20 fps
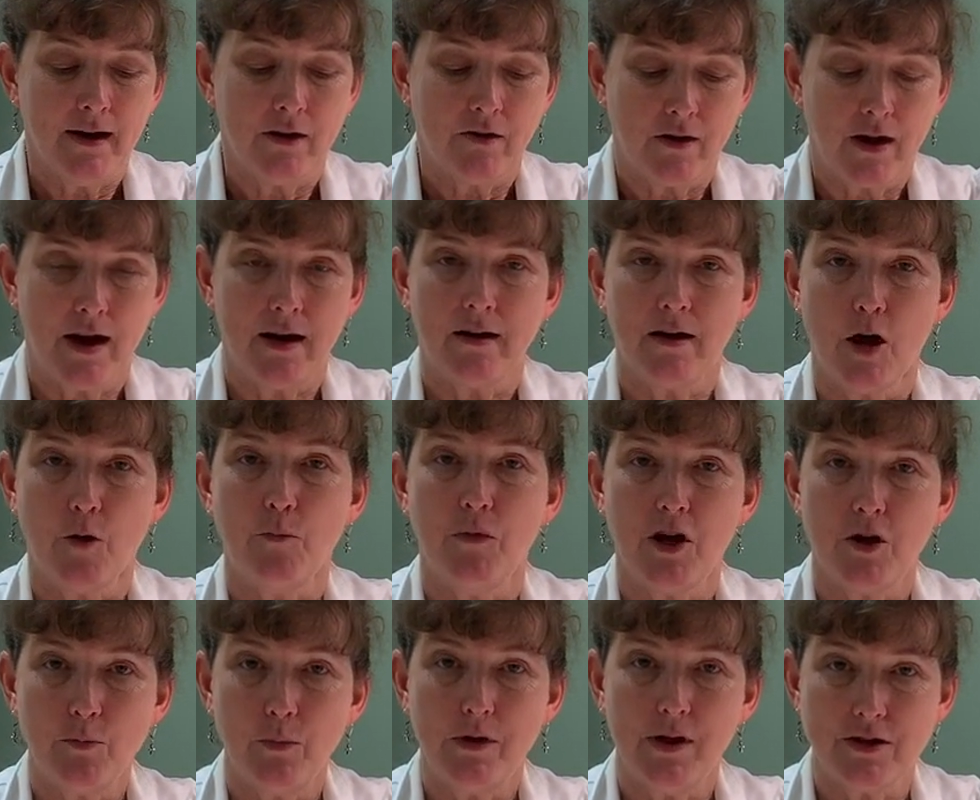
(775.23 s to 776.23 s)
Okay, a
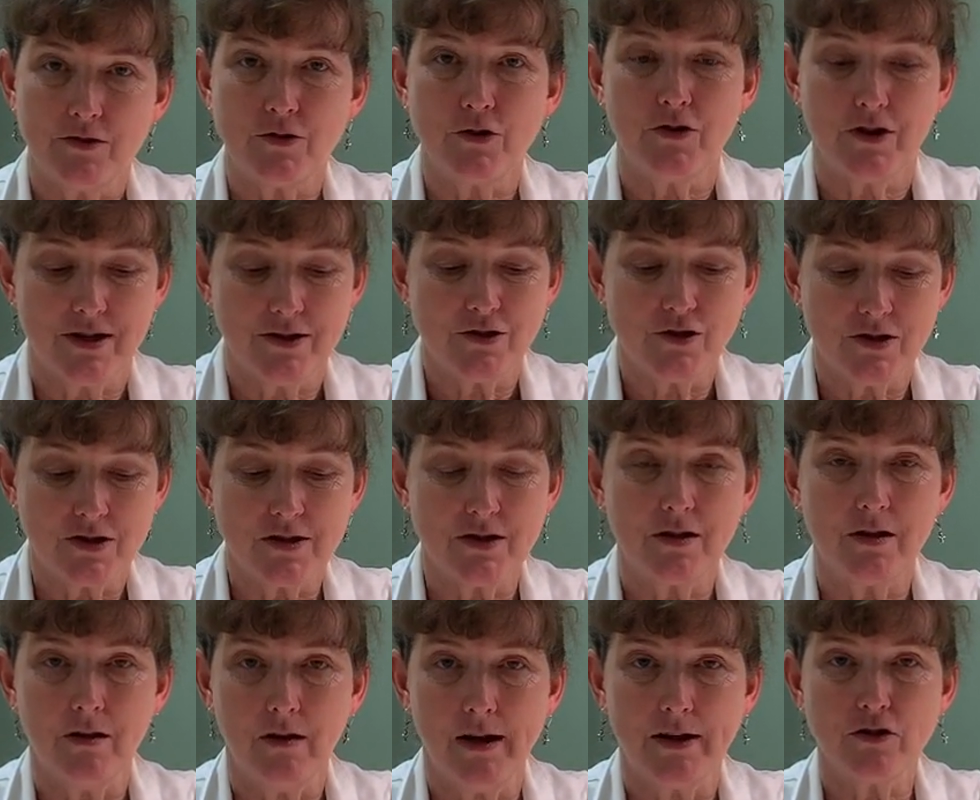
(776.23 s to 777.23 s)
blood blister is just a
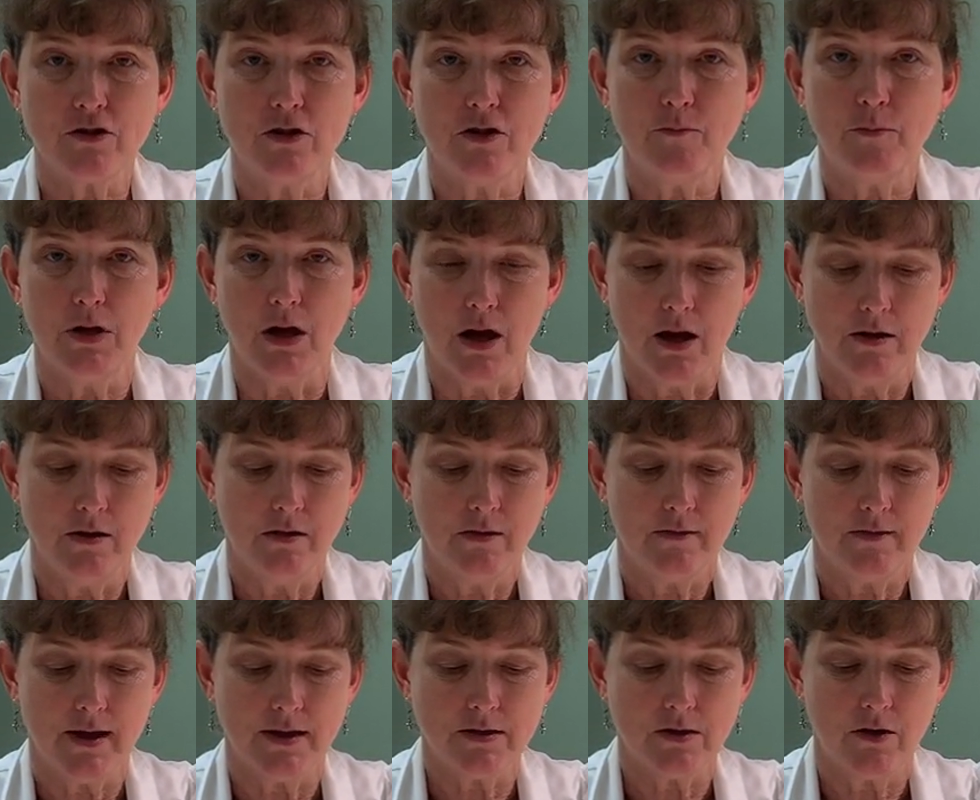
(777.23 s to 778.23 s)
collection of blood.
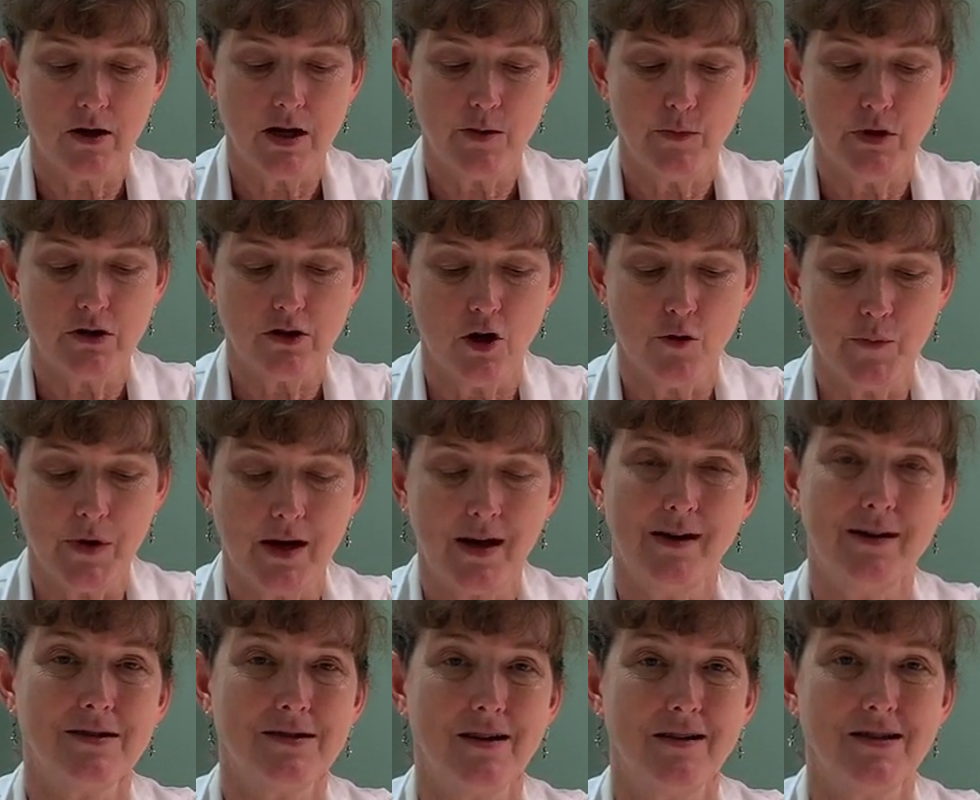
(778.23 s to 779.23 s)
That's our hematoma, and
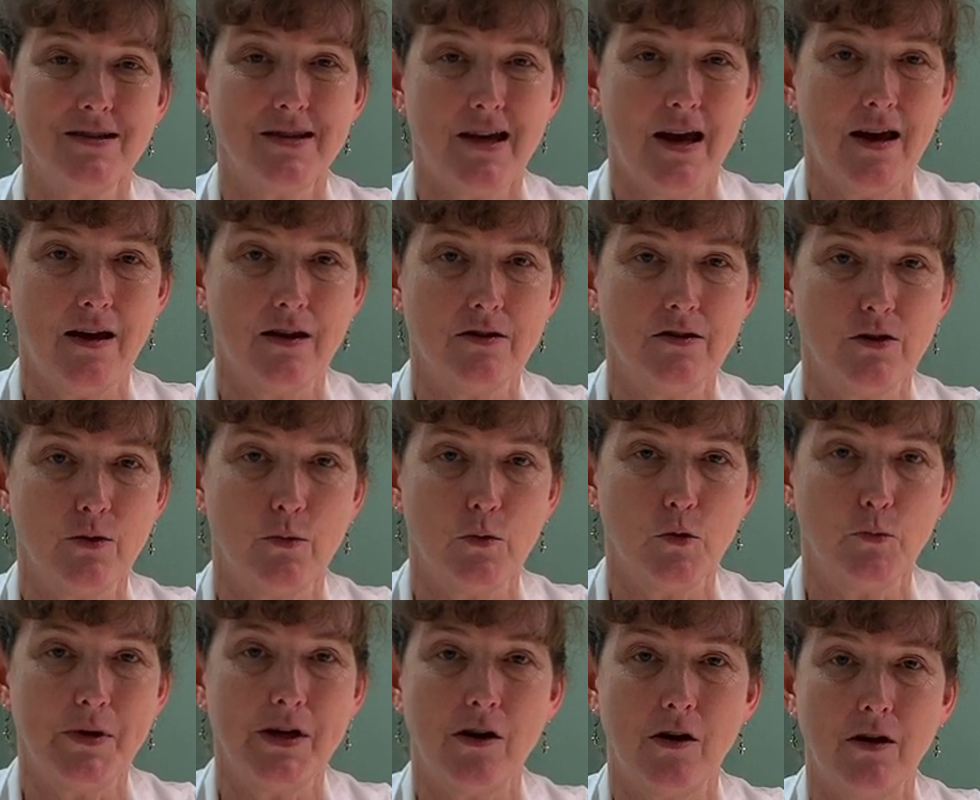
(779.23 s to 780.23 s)
it's on his head, so it
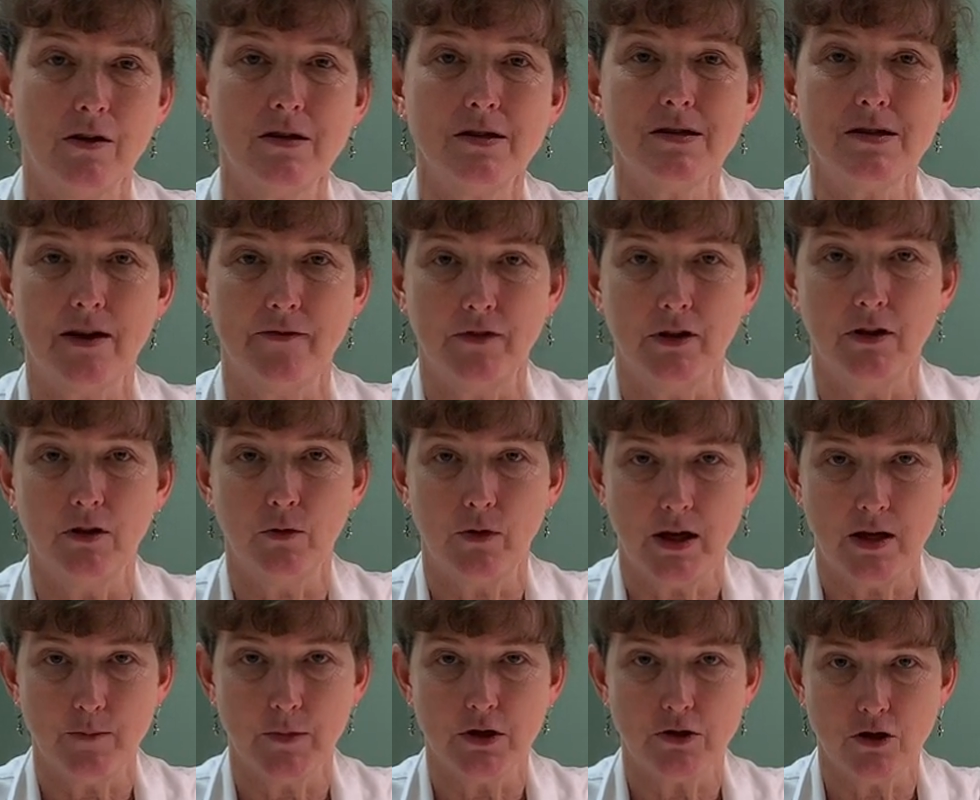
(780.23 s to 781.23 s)
would be called a
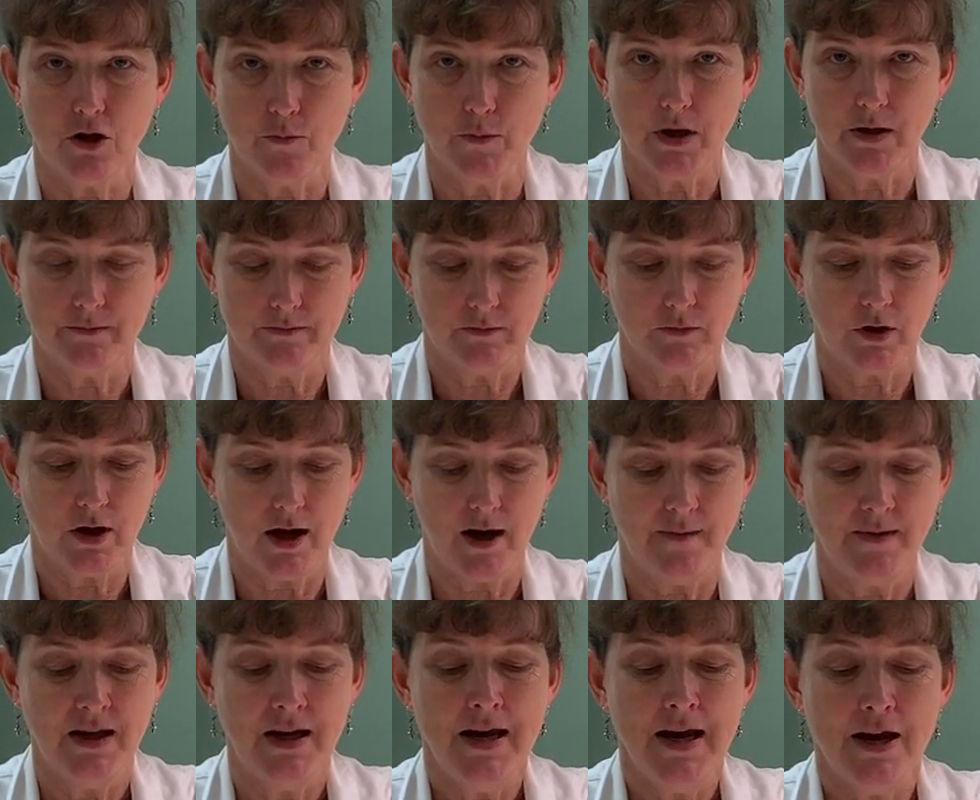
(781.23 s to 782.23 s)
cephalohematoma. Okay,
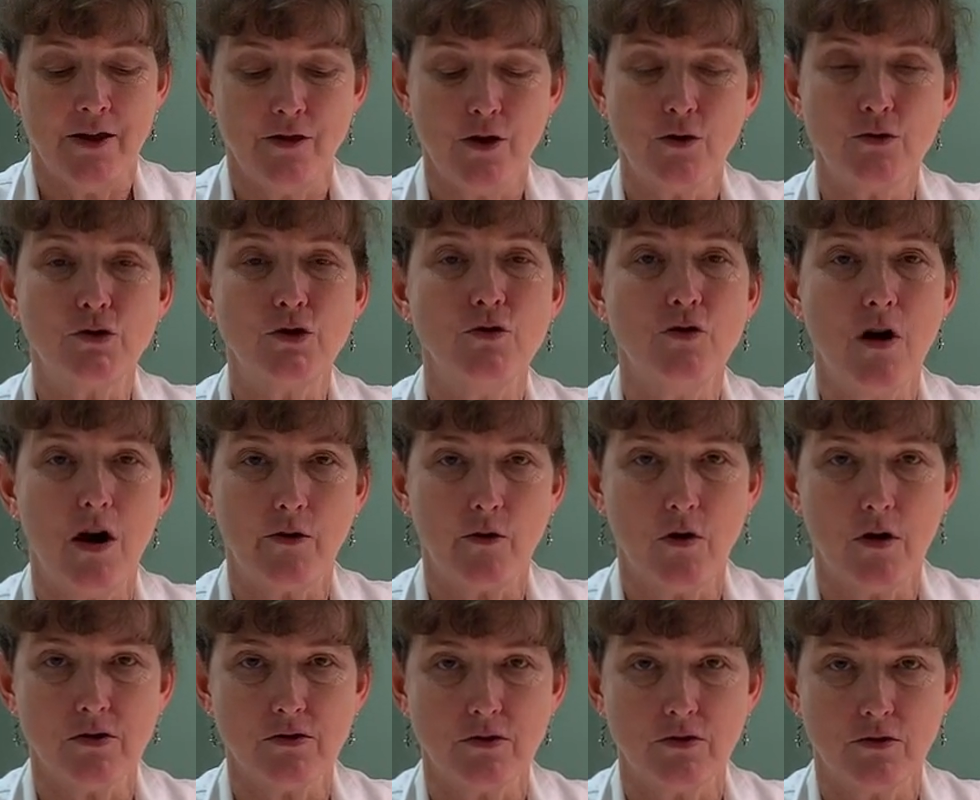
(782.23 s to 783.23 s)
those do not
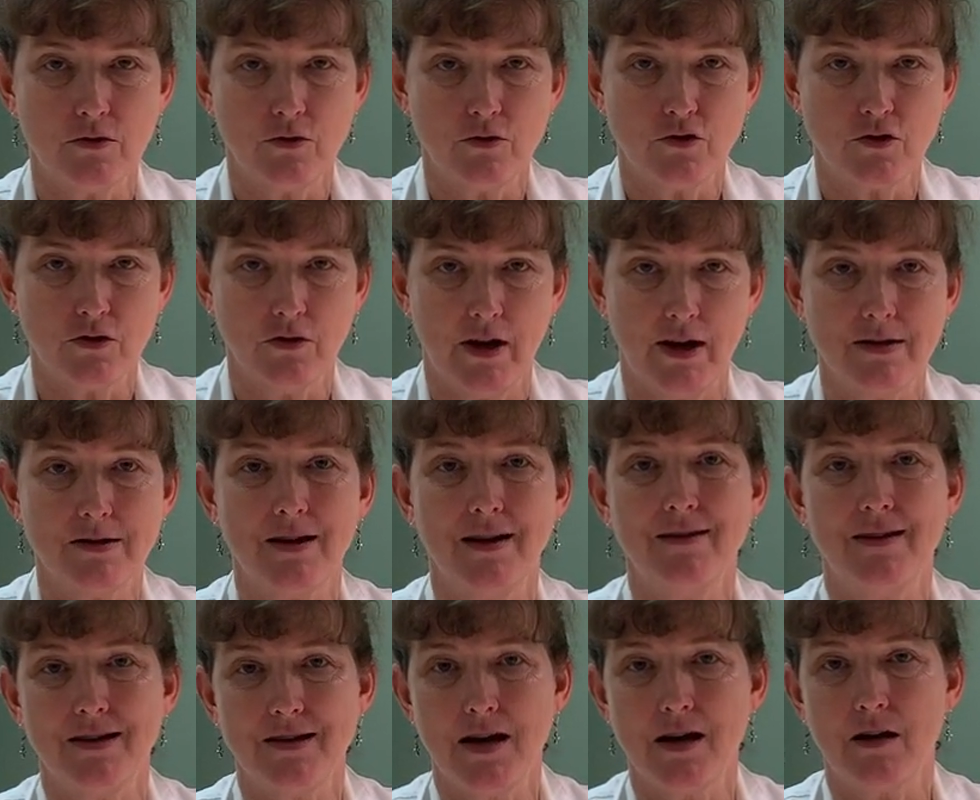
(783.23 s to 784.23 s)
cross the suture lines, and
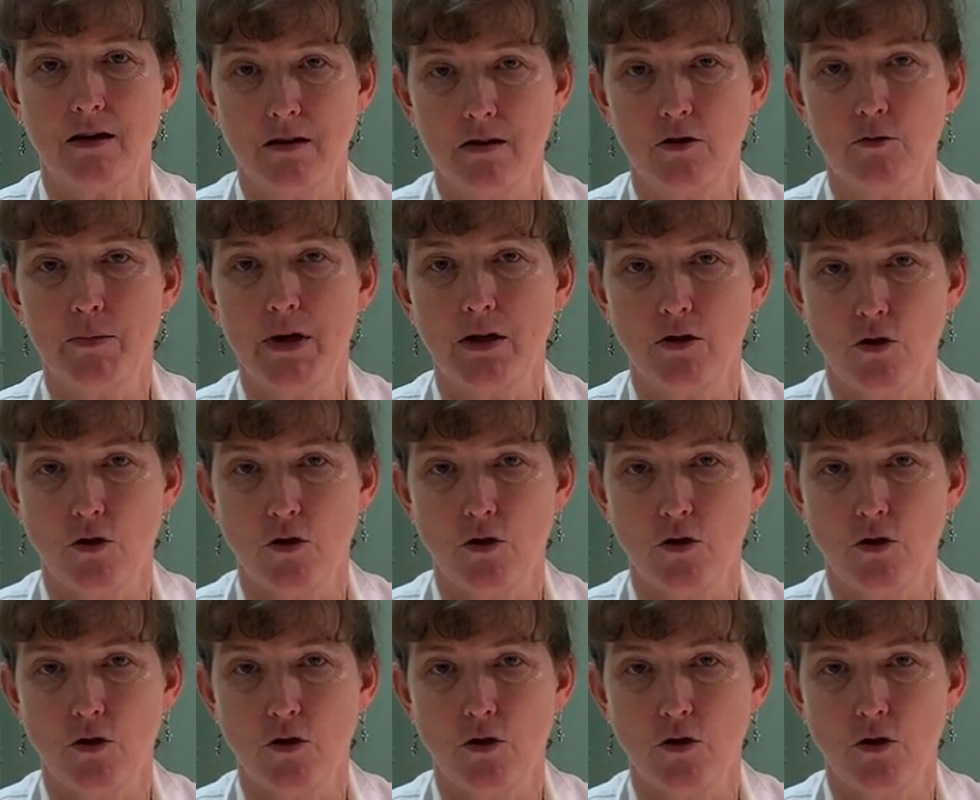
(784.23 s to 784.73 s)
they take a little bit